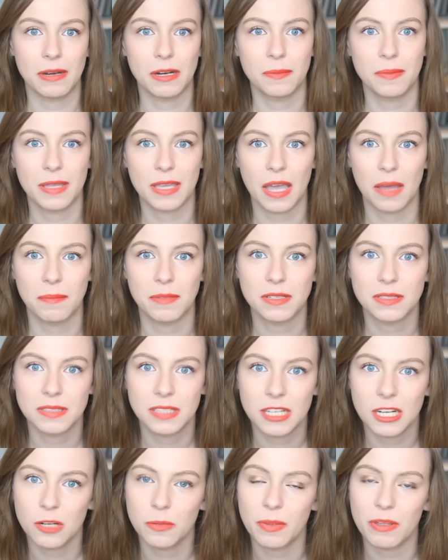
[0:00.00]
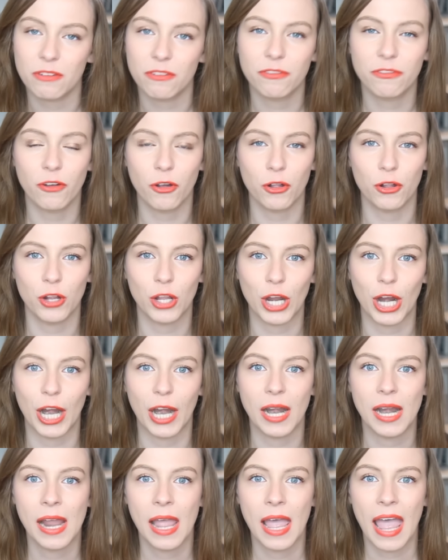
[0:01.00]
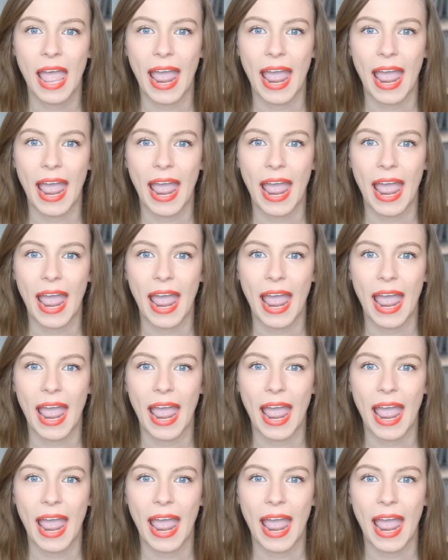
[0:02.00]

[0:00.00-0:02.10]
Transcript: it'll become a little bit fuller